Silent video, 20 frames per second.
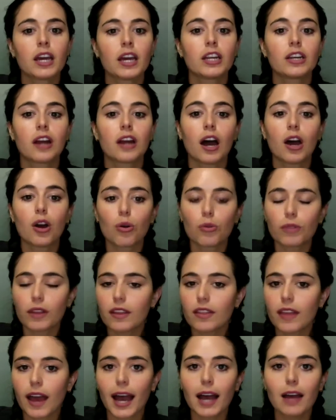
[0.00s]
Not only
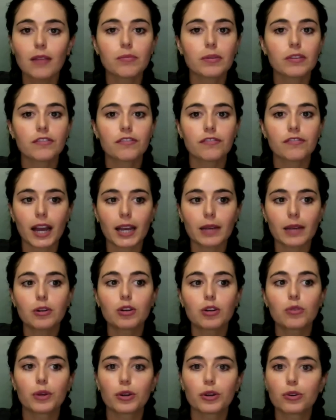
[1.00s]
that, but
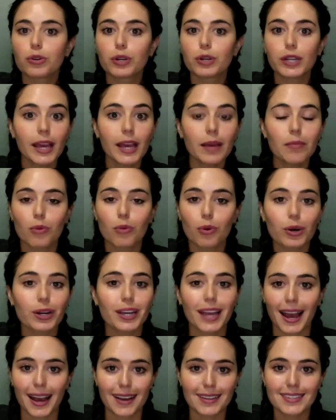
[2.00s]
fiber will create more
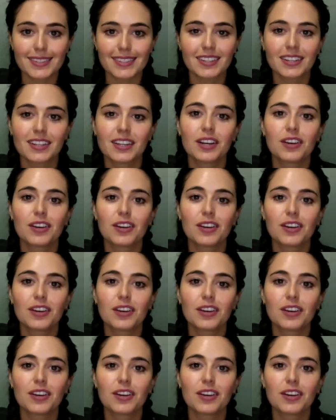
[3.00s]
gas.